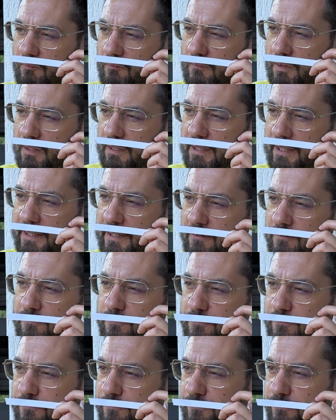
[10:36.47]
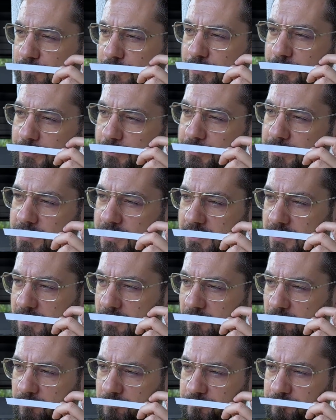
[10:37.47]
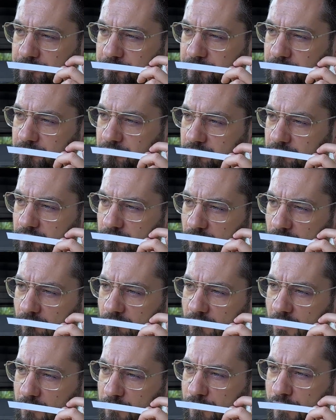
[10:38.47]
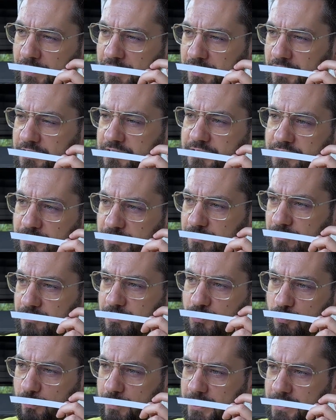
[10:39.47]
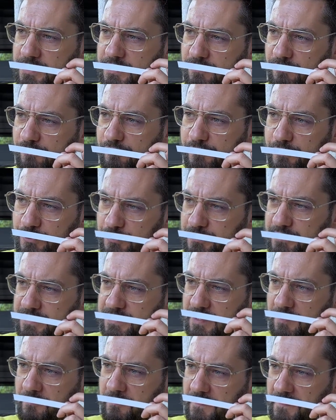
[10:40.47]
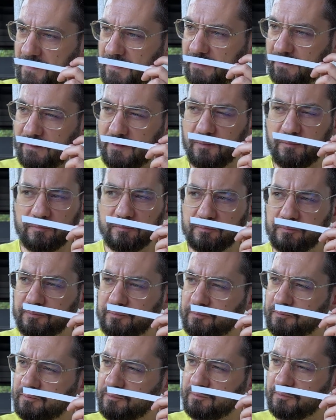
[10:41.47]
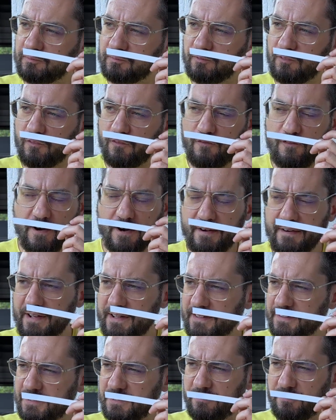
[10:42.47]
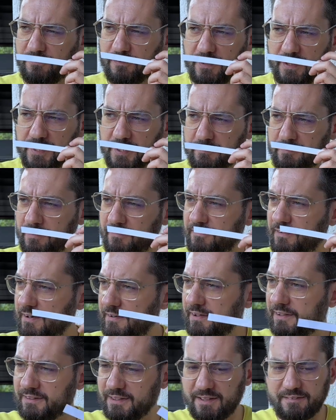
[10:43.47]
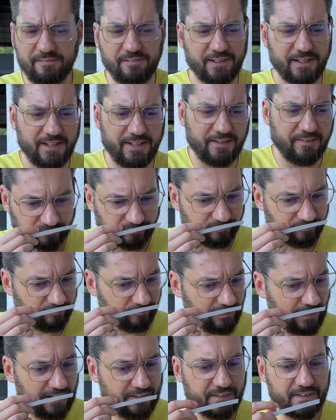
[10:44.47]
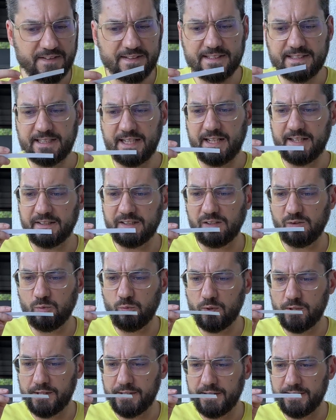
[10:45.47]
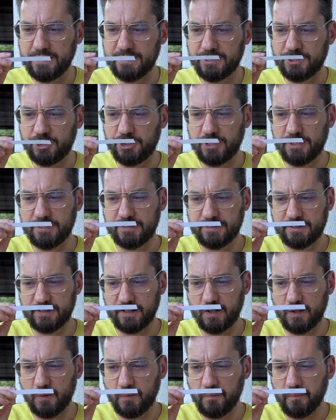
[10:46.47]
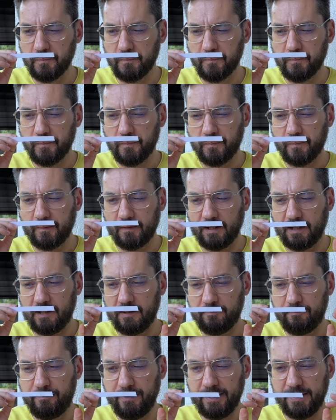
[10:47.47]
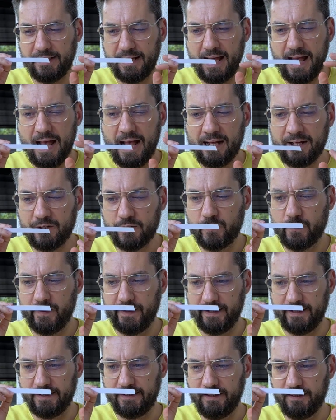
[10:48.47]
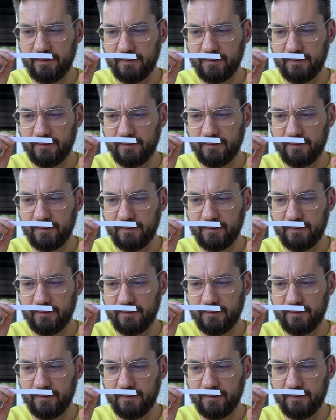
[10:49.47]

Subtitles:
like a fruit, freshly squeezed fruit something. Very undefined, but very lovely. And the sandalwood is just so a bit acrid,